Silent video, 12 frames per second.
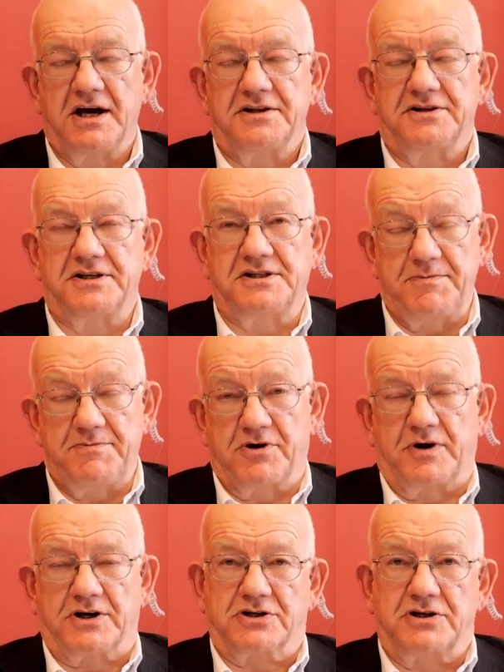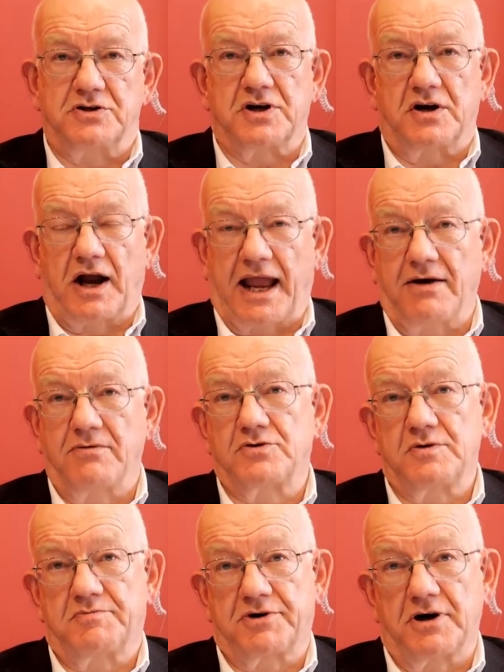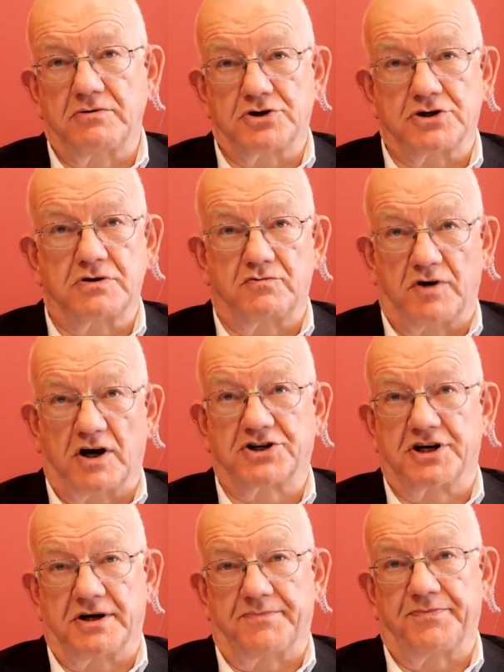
The deeper question is how to approach Russia